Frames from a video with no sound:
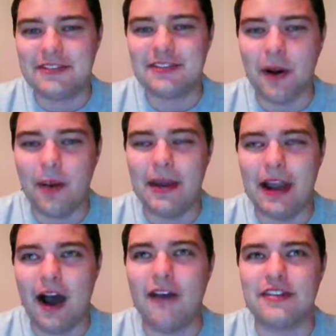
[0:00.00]
So I
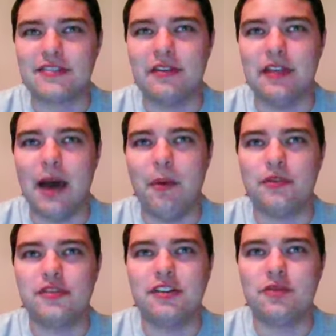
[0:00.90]
mean, obviously that
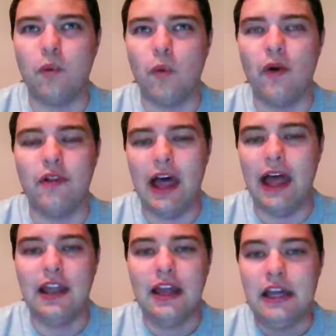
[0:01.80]
was just one
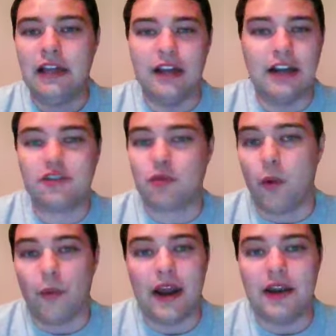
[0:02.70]
that they just
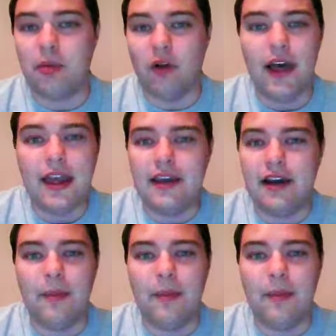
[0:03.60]
weren't ready to play.